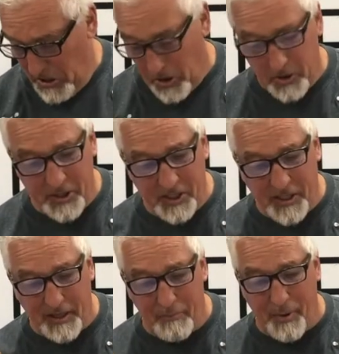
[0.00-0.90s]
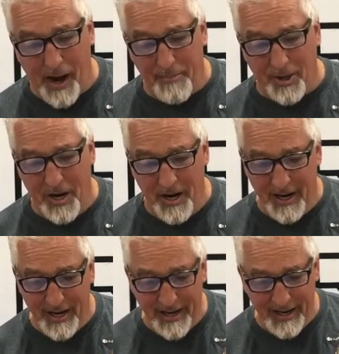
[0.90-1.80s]
Or just stick a bobber
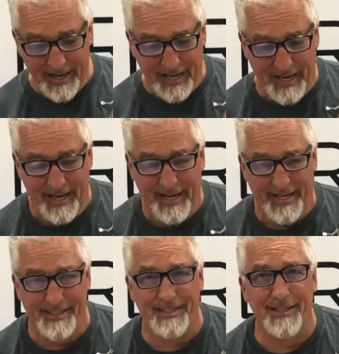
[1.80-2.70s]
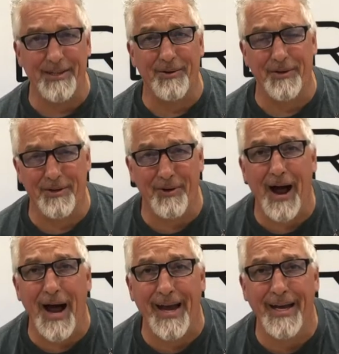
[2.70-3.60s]
and sit there and
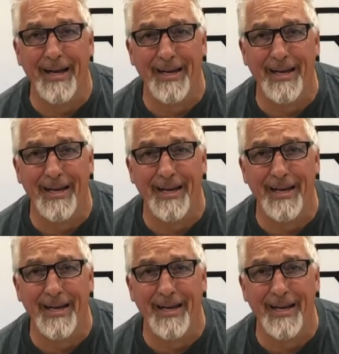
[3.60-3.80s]
cry.